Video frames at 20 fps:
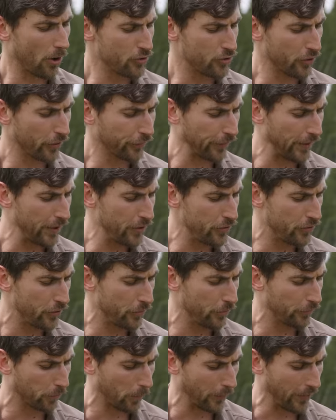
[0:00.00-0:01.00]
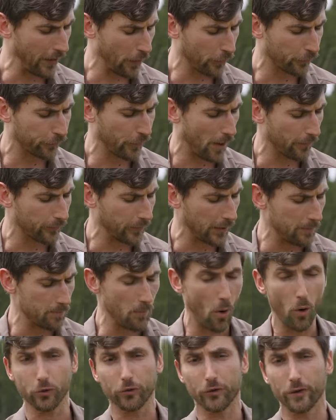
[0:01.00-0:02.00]
are just issues with airsofting,
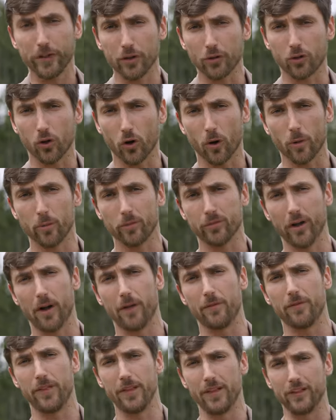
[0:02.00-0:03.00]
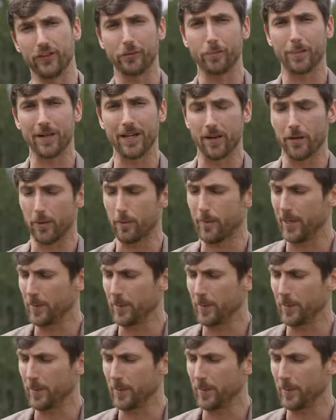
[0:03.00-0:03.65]
mostly in terms of the speed of the